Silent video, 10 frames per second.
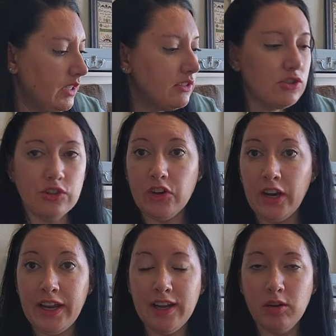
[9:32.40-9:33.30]

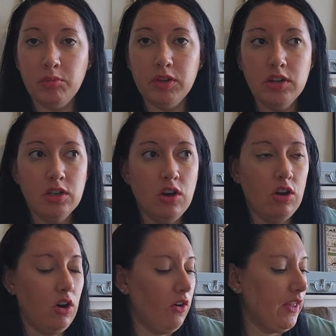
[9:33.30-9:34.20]
Instagram,
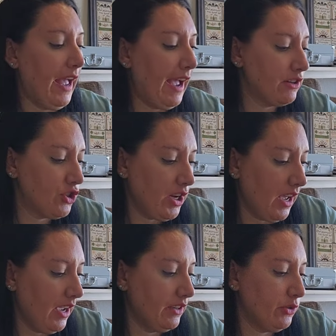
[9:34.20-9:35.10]
all the
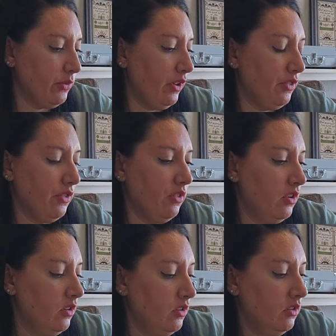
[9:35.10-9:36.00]
hashtags with,
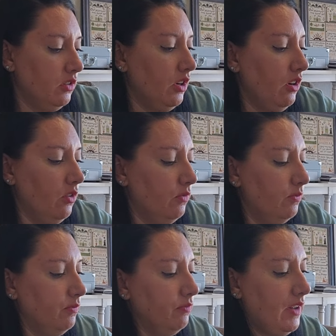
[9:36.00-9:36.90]
you know,
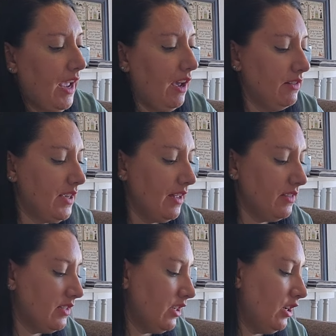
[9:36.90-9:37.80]

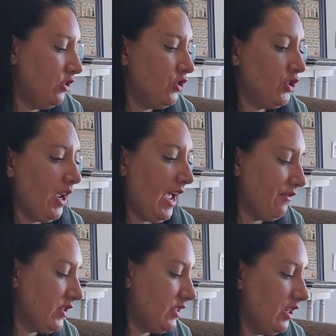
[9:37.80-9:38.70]
tent stitch,
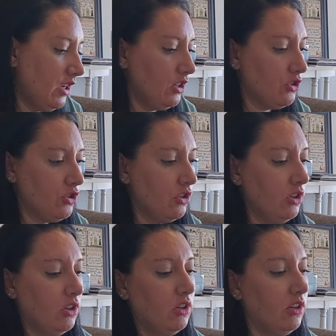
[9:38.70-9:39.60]
half stitch,
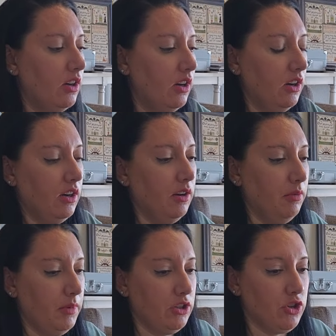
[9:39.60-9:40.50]

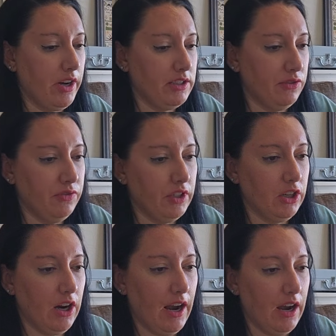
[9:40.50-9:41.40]
um, and tried to
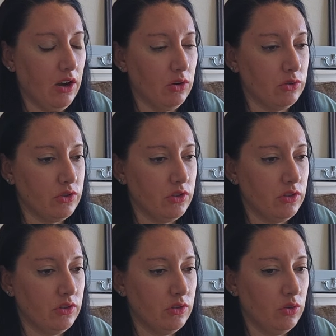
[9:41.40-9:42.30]
figure out
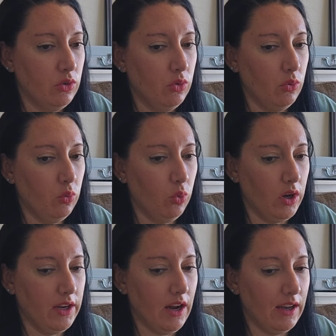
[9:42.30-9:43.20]

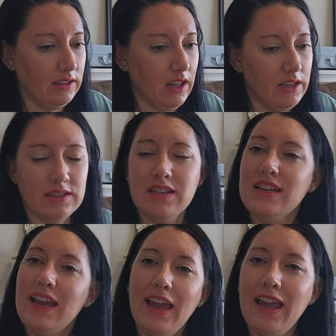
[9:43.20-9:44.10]
what I like,
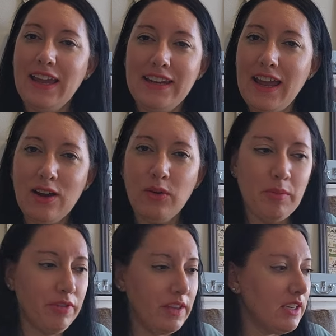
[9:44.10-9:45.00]
And now
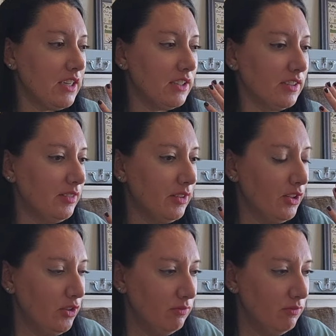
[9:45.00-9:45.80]
I'm thinking,